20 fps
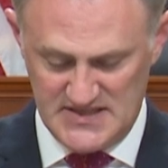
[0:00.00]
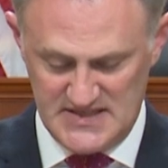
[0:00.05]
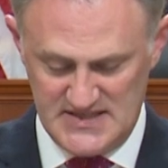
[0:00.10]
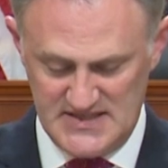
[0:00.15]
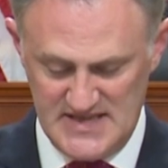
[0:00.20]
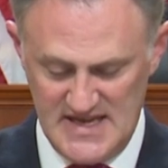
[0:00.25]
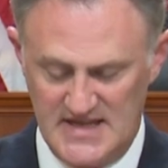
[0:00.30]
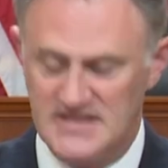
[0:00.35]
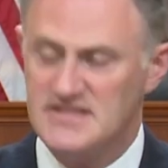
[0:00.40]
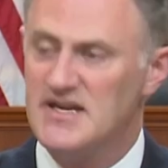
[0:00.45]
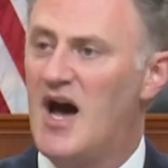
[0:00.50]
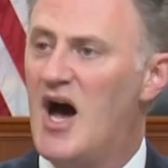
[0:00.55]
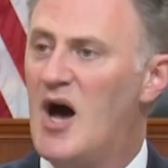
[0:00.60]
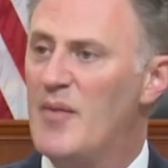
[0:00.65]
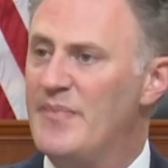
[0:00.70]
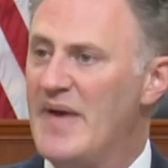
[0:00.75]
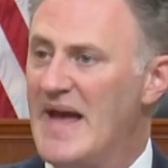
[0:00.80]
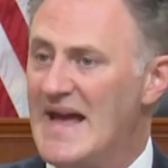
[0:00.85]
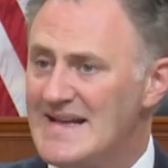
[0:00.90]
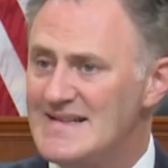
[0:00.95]
to seek to
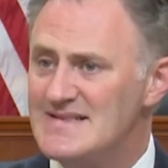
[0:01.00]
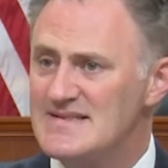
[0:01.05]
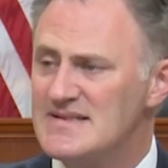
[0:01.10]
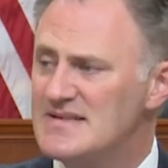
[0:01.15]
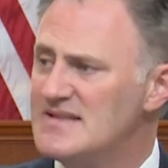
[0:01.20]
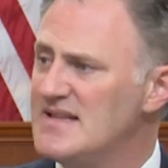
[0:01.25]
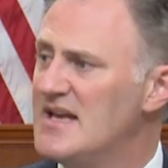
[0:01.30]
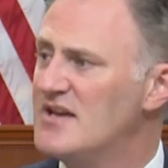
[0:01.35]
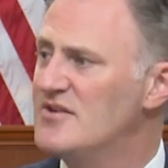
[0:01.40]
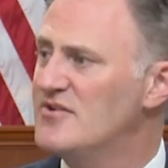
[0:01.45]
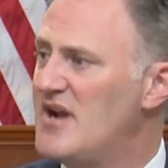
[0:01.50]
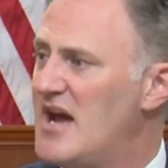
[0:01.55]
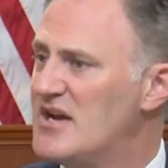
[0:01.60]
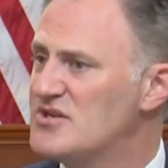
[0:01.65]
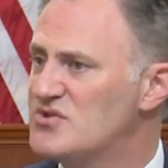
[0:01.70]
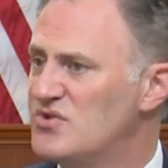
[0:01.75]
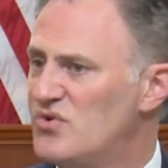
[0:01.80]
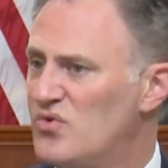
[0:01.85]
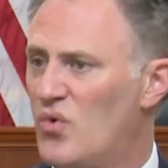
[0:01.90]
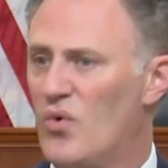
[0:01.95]
upend the
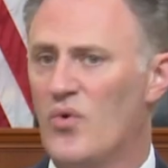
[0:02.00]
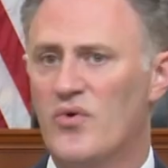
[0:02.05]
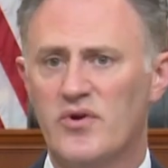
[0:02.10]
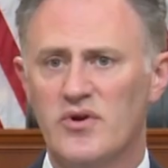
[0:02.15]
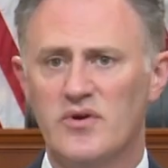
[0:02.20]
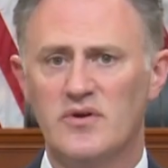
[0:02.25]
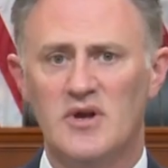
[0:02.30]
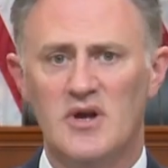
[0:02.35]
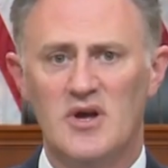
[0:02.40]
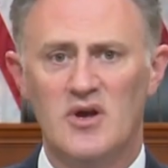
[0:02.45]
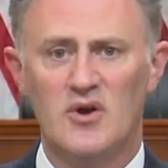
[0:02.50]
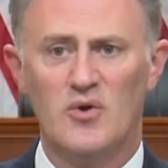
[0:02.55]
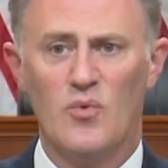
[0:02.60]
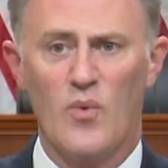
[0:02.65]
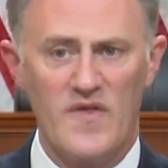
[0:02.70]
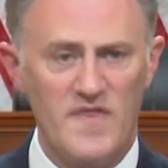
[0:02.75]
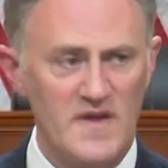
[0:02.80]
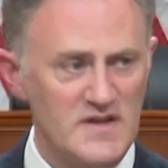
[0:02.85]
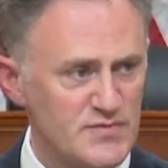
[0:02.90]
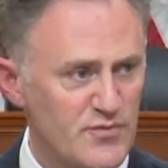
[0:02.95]
international order
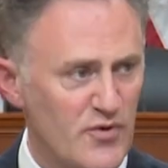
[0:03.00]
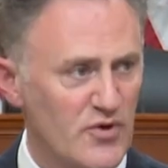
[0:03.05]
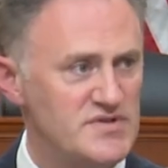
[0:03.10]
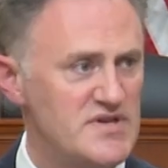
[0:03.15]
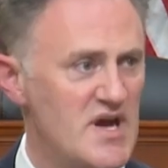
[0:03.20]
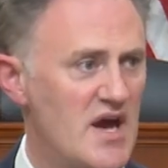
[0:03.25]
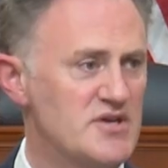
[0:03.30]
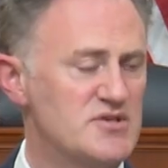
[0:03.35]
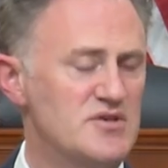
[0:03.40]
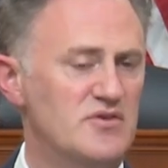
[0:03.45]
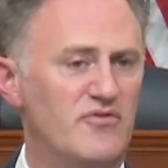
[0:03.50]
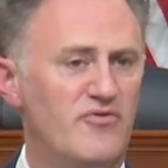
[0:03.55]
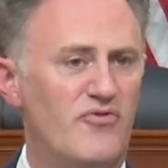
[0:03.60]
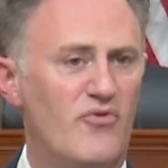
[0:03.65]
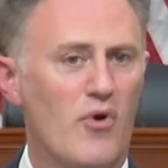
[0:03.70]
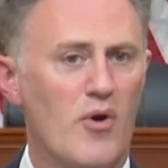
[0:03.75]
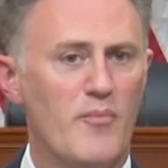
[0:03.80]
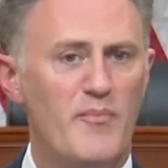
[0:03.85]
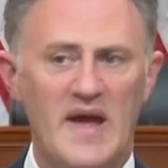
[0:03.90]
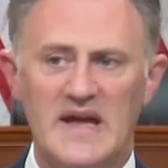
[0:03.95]
with its protection
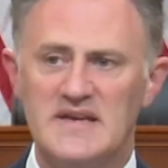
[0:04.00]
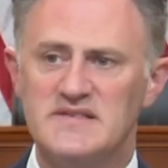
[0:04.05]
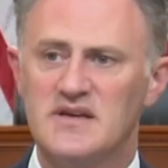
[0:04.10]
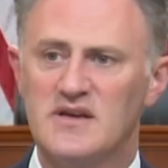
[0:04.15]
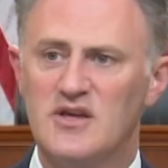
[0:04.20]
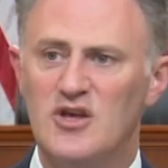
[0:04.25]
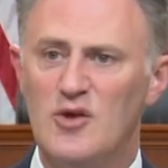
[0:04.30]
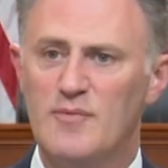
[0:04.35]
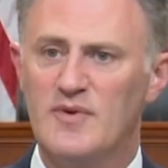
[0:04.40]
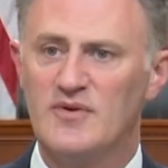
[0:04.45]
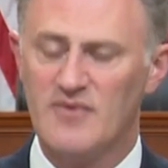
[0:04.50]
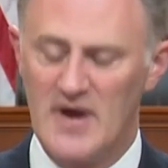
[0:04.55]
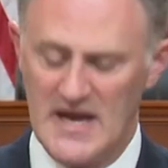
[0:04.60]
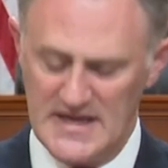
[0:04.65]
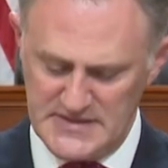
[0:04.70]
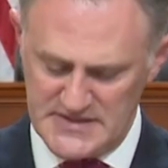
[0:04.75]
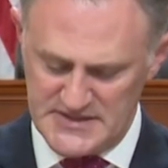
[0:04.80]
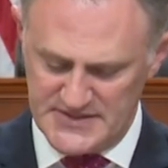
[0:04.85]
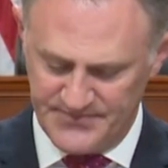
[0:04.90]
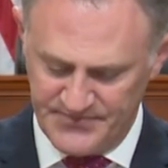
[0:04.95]
for basic human
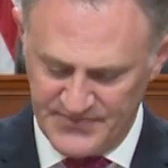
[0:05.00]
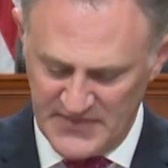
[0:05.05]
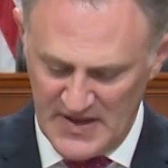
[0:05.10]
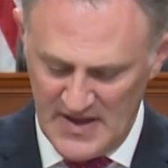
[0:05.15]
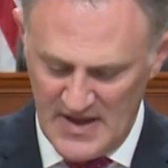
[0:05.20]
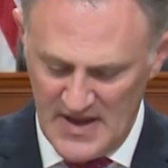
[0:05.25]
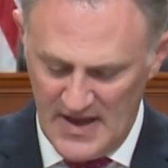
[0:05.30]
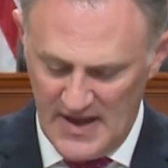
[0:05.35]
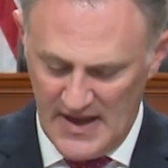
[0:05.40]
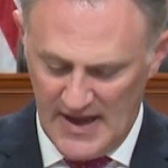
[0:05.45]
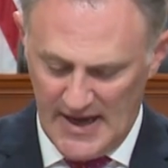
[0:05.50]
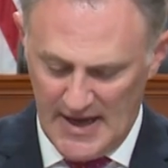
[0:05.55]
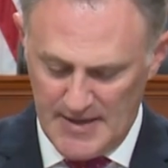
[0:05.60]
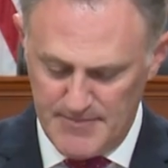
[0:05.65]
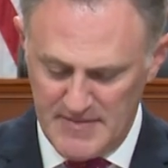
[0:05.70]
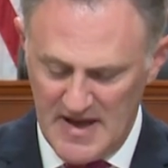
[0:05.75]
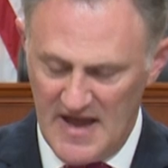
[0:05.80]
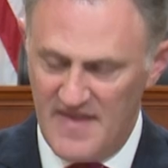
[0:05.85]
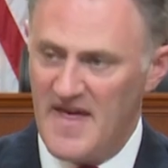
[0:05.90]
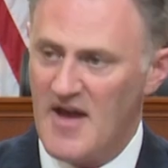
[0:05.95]
rights.
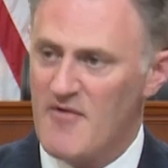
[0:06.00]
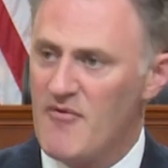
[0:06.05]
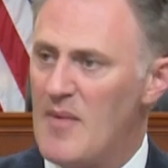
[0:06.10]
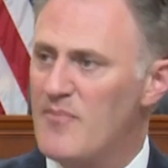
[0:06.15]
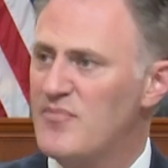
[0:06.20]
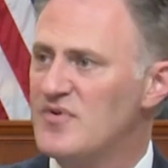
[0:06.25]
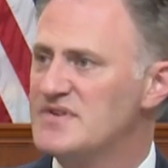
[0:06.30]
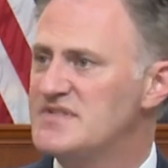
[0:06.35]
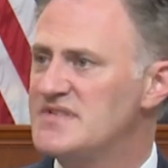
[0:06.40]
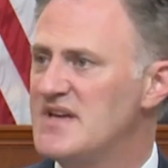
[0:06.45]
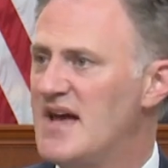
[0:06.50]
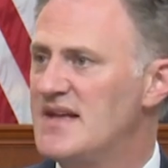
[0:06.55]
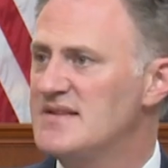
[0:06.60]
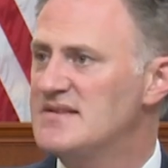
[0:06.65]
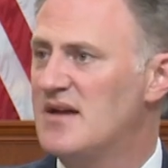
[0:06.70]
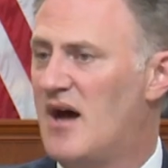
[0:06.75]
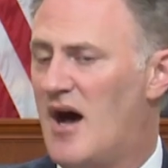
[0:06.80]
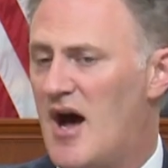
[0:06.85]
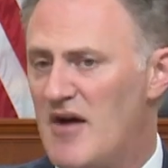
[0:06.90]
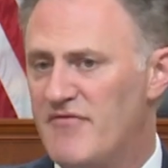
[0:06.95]
And they
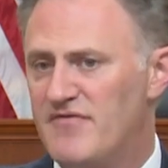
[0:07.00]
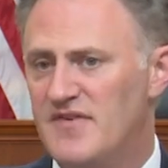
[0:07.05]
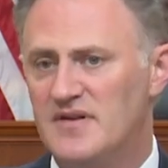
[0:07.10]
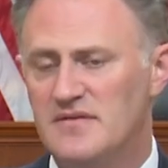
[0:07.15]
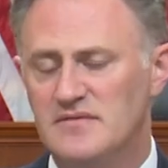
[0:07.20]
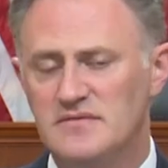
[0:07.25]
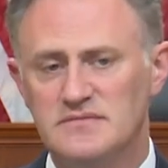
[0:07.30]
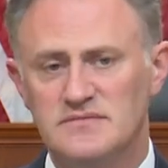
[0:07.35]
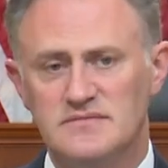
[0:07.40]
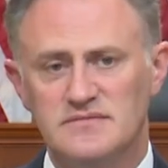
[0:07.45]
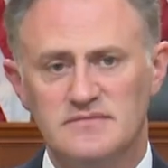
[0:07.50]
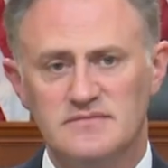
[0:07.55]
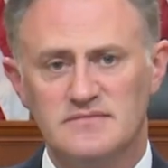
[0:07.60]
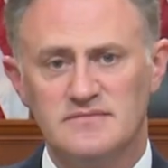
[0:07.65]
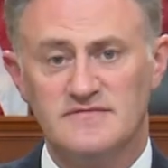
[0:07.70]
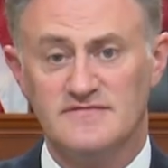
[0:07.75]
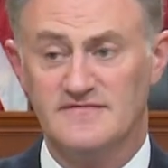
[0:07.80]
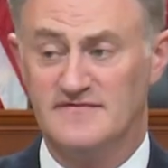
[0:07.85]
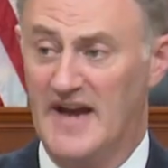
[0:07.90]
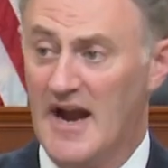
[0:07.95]
represent
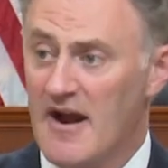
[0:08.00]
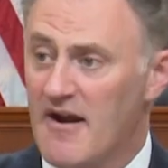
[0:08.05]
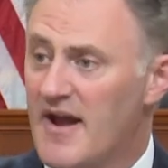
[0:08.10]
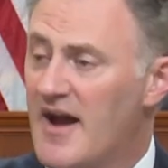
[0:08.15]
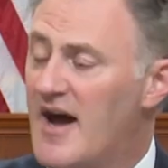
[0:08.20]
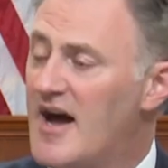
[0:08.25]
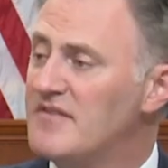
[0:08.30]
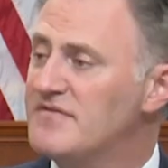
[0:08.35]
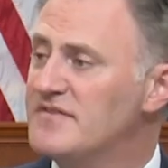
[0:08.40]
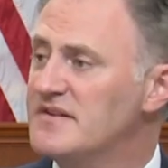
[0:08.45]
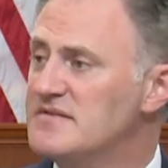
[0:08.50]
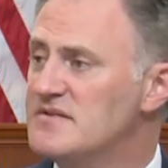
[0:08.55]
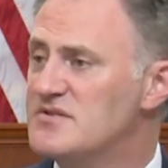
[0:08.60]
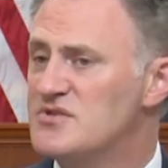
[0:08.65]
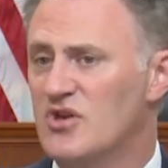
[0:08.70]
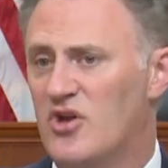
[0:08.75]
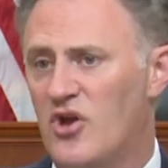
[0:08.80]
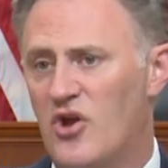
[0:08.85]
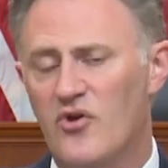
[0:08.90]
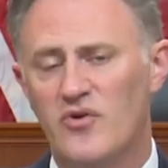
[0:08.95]
very often,
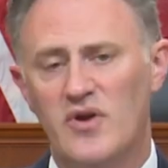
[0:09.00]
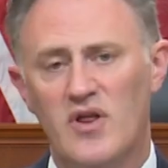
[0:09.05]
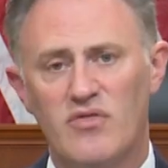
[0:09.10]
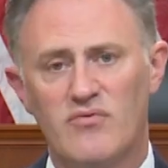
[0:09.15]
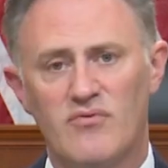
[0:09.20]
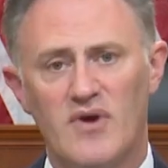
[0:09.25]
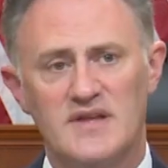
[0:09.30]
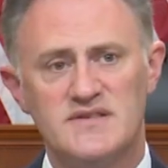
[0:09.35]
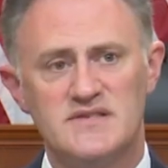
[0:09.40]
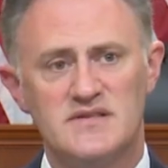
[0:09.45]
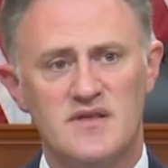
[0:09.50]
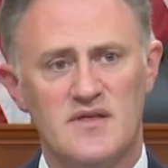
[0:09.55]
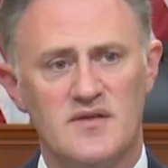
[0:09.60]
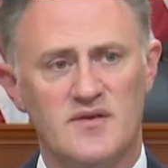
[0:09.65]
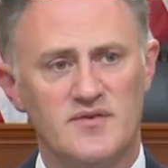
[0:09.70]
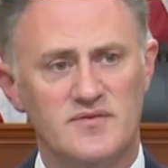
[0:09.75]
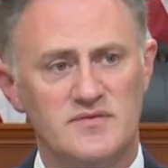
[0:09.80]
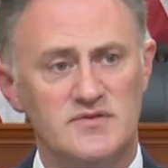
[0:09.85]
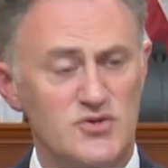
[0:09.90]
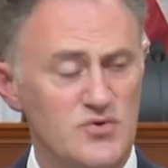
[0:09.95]
security threats
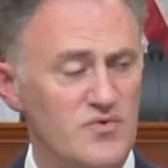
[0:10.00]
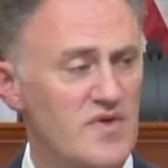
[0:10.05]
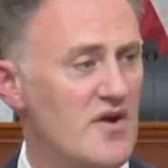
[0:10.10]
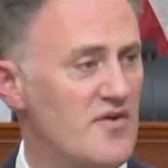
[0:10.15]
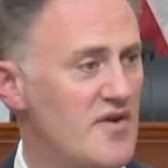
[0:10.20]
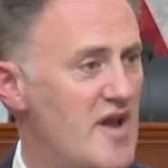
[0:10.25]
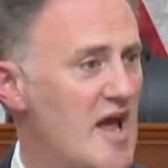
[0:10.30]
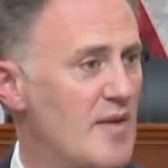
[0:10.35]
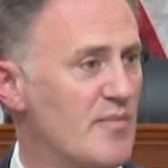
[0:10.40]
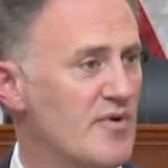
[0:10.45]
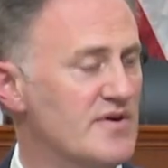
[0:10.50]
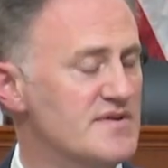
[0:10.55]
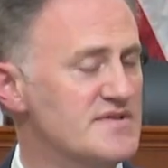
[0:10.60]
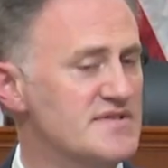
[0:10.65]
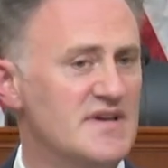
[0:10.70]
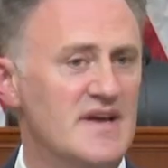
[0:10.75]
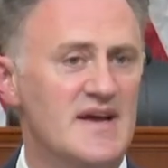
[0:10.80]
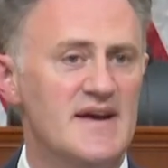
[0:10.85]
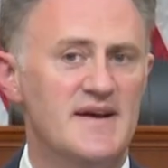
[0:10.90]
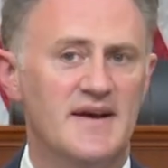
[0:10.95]
to their neighbors